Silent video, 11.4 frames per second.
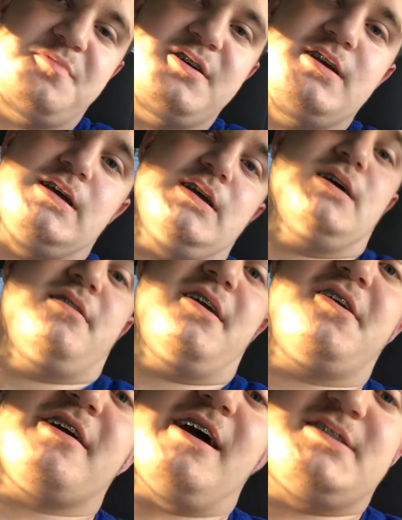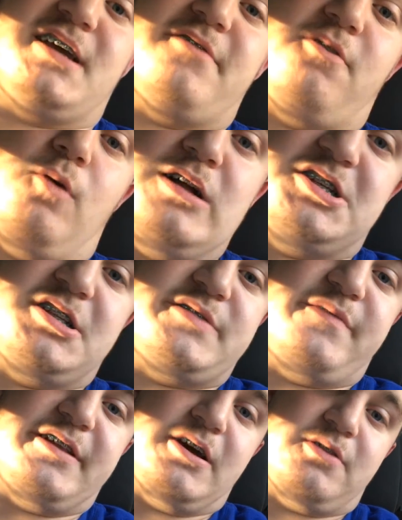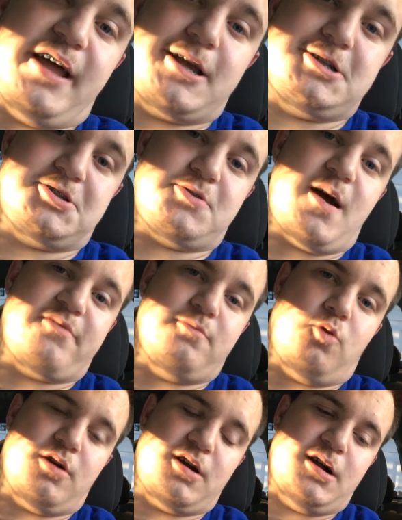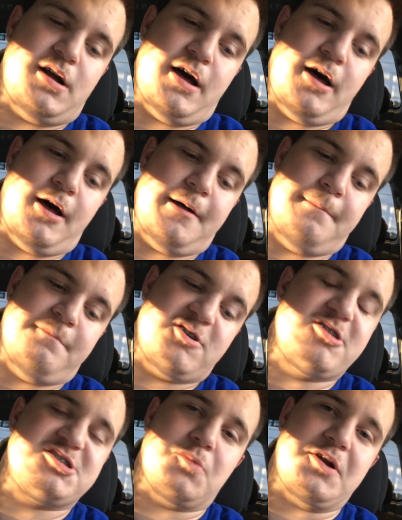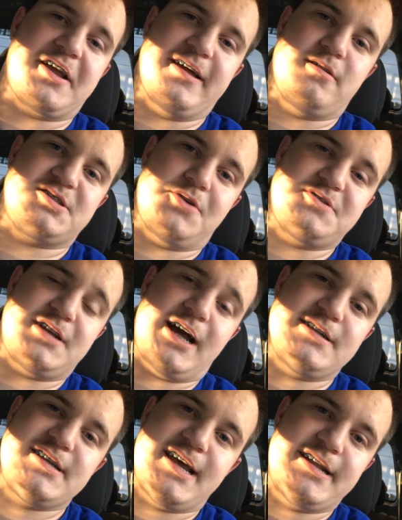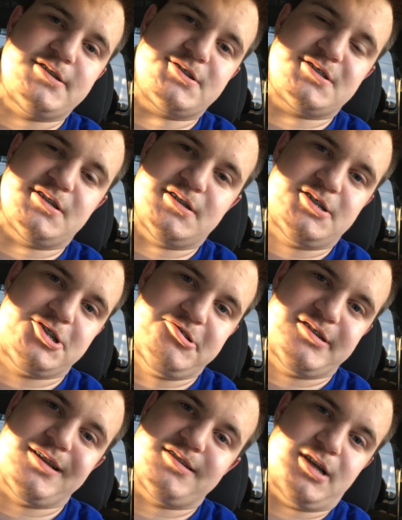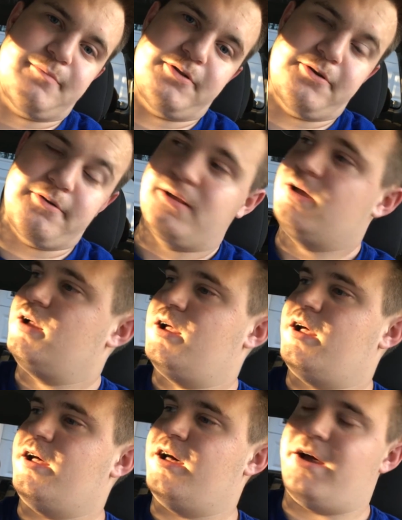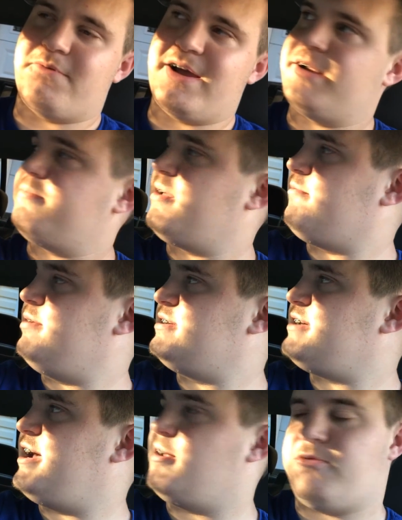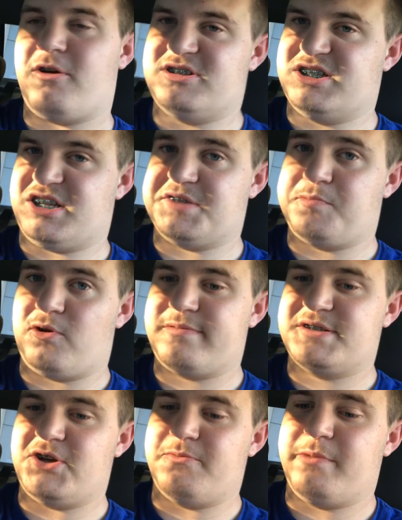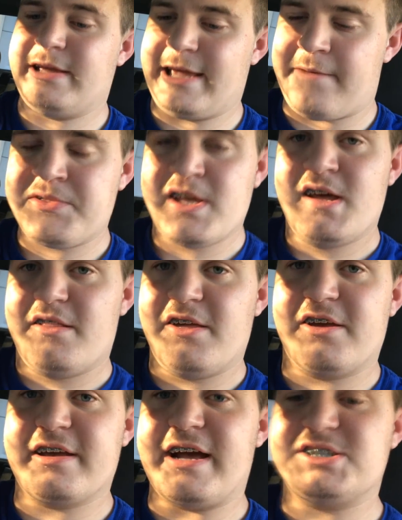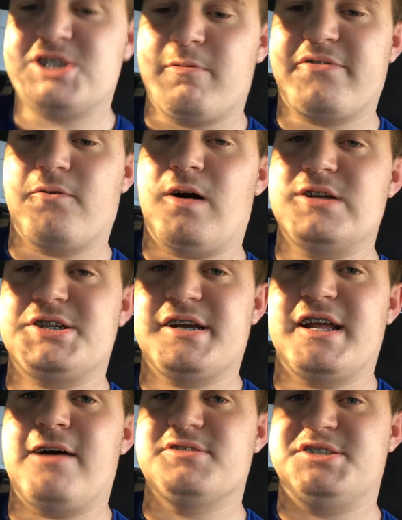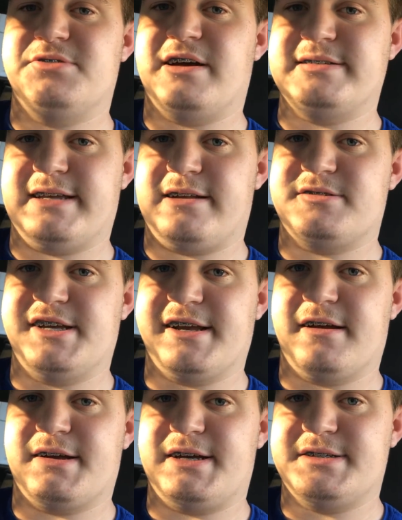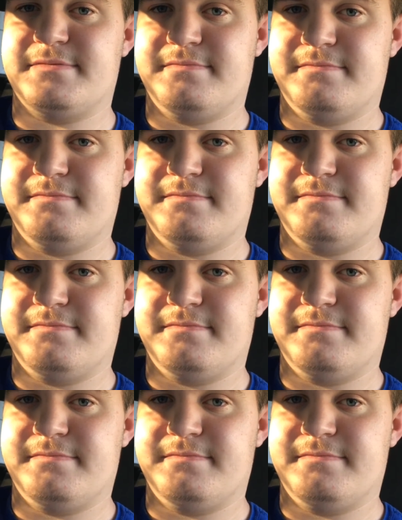But thank you guys again for watching this video. Like and subscribe for more. For those who are wondering, Kendallstone's not dead. He just is choosing not to upload. Random thing for me to say in a Project Explorer episode. But yeah, thank you guys so much for watching. I will see you guys later. Take care, guys.